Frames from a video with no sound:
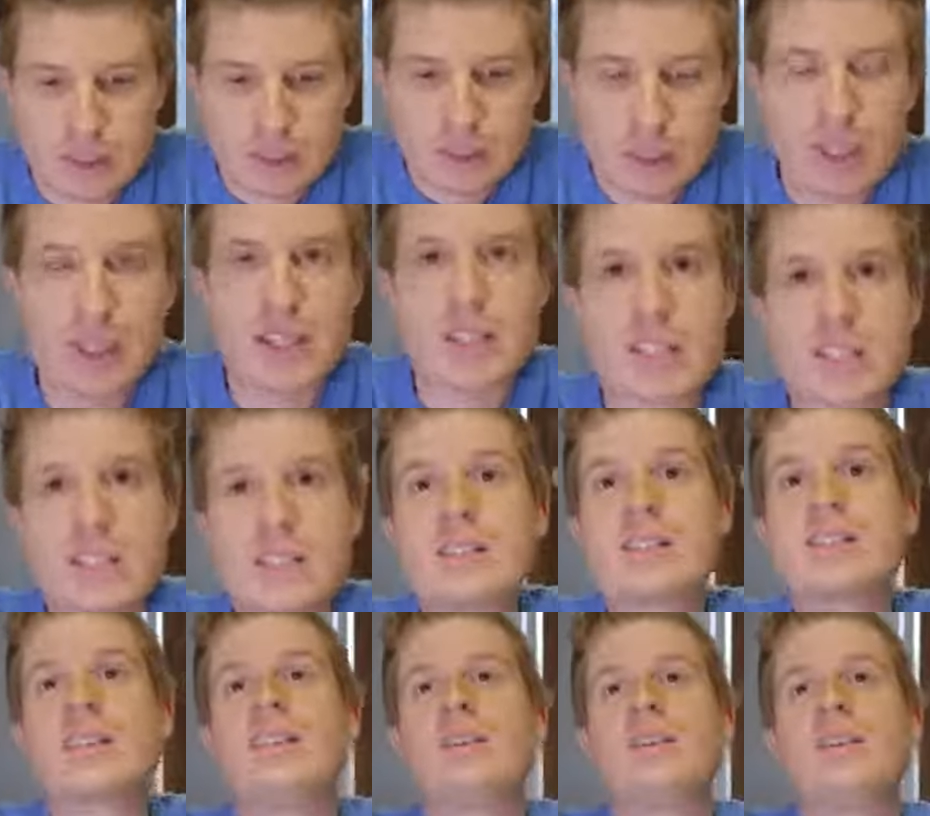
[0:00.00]
So
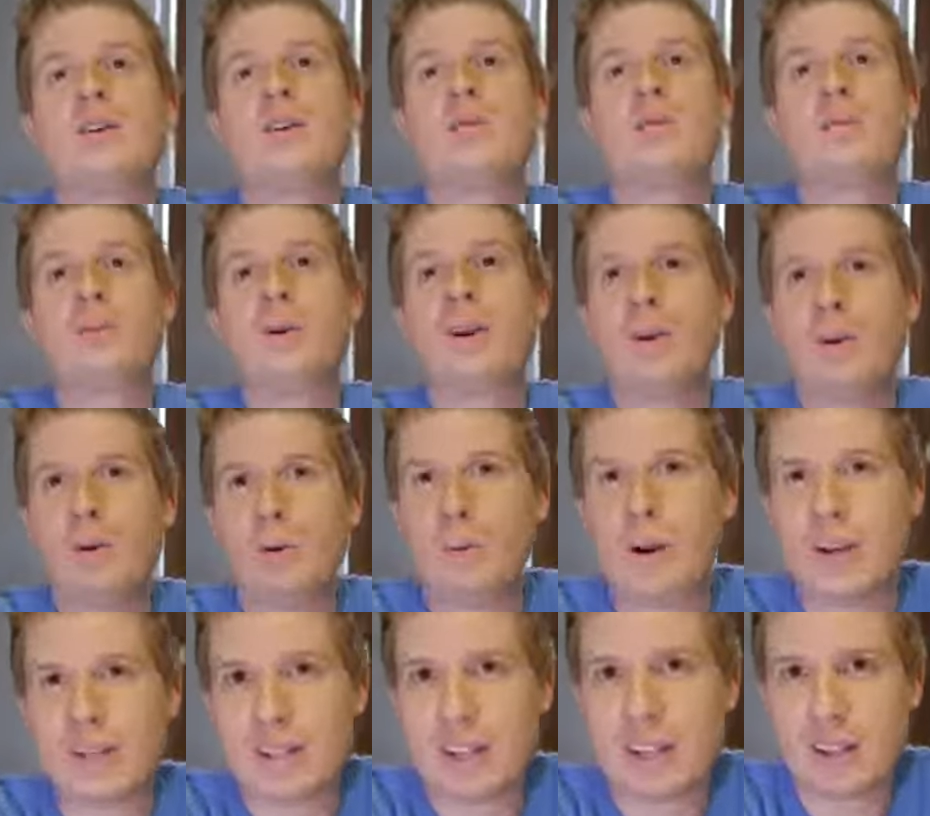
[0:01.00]
let's bring it all
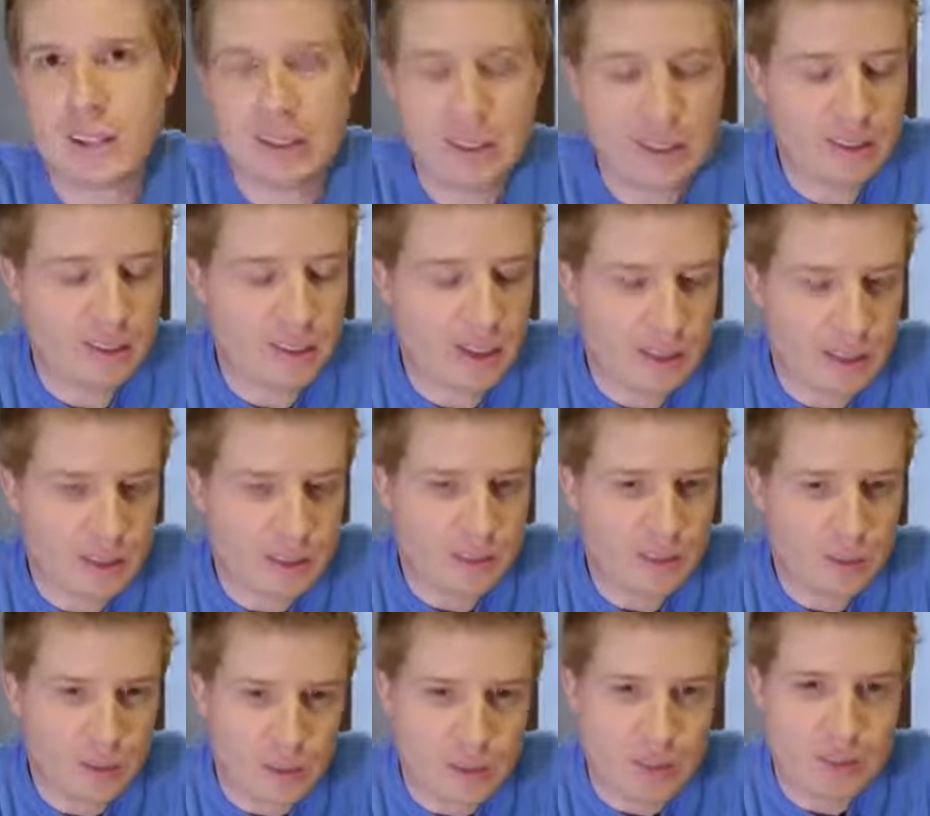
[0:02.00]
back together
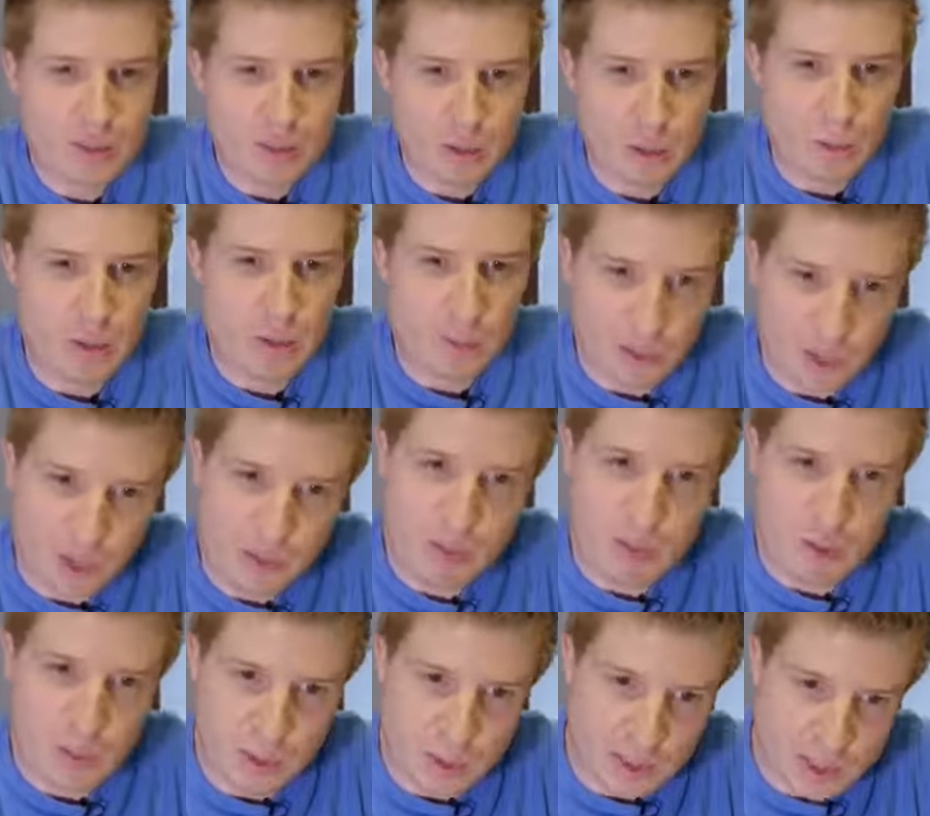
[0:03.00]
and talk about the
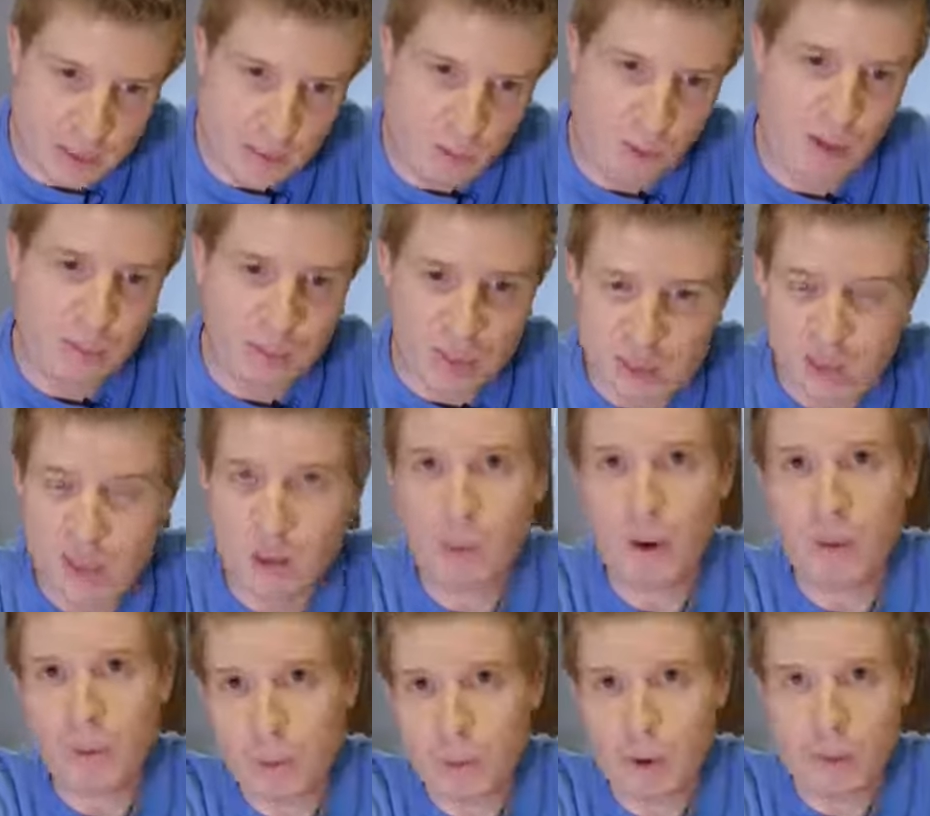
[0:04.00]
difference between the deep web, the dark
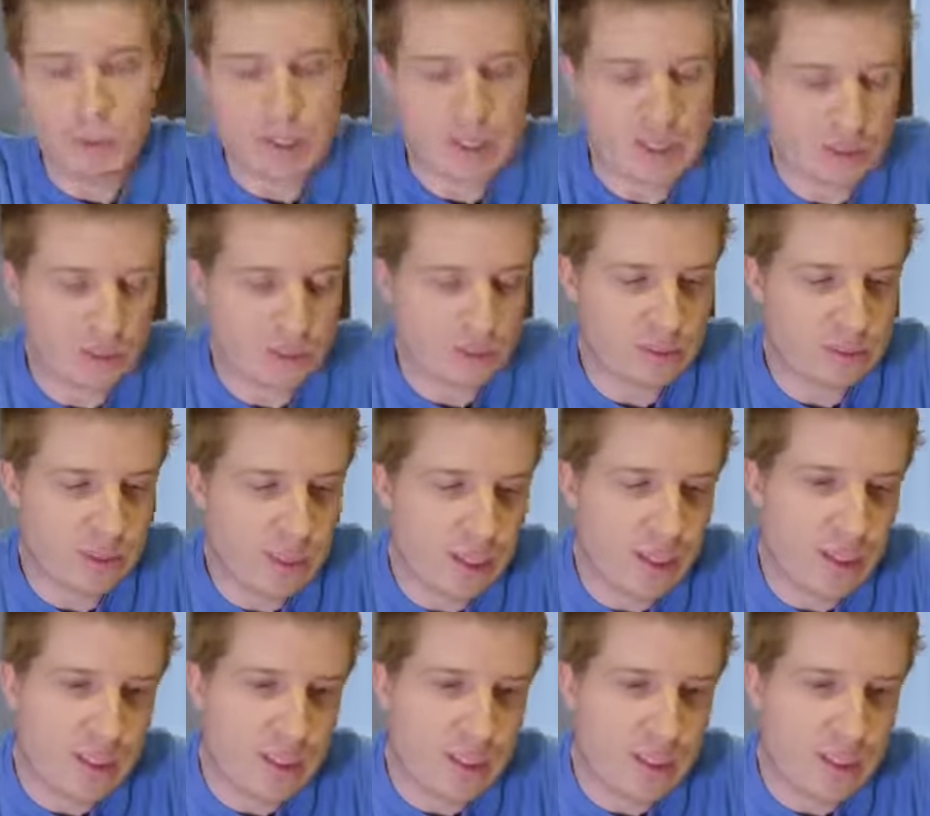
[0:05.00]
web, the web and so on.